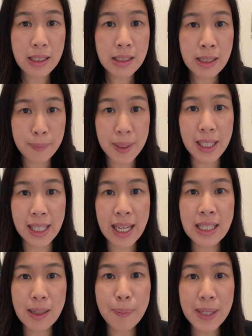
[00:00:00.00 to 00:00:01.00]
typically
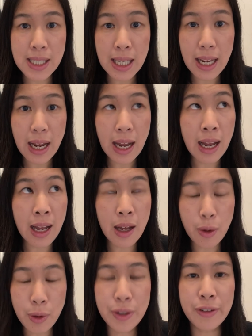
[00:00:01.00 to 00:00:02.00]
end up as
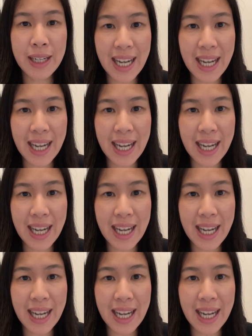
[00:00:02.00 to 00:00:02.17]
ordinary